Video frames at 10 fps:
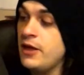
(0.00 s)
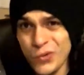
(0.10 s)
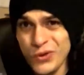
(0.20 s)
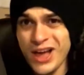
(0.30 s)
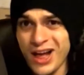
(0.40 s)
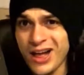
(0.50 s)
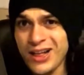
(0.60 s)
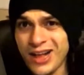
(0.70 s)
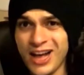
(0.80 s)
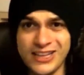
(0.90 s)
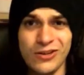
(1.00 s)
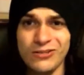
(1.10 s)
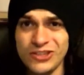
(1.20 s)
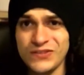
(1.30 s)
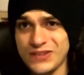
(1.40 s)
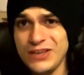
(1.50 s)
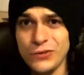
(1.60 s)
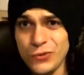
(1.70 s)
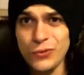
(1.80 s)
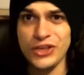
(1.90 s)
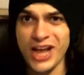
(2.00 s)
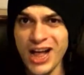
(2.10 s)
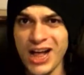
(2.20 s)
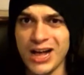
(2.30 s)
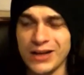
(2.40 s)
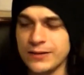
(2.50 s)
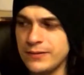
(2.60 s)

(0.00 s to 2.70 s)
Ouya, I got the Ouya.